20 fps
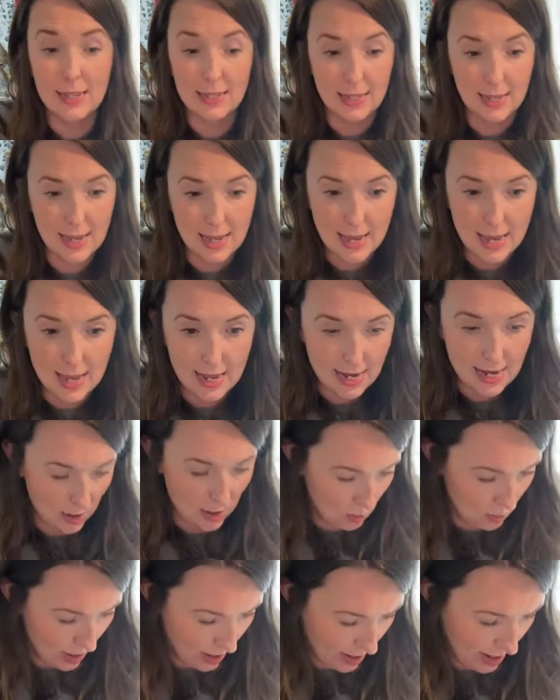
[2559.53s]
these
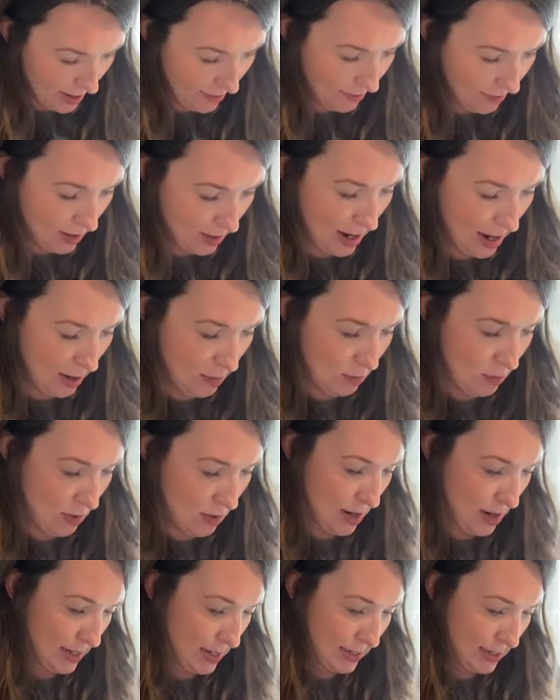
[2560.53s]
in wherever I
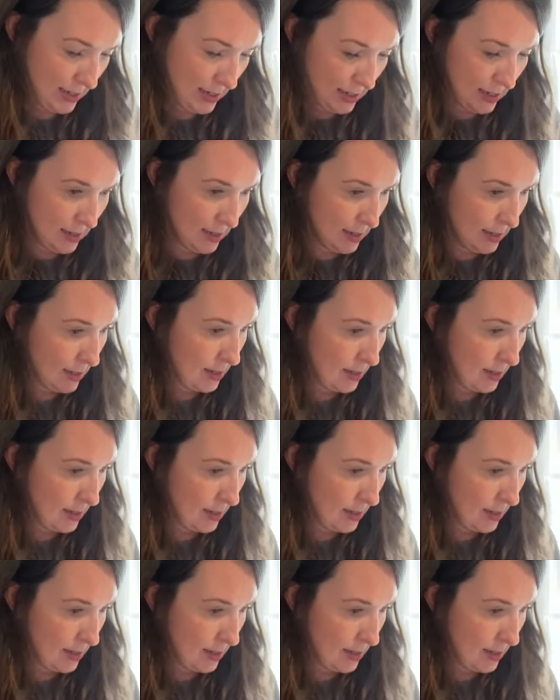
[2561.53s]
want.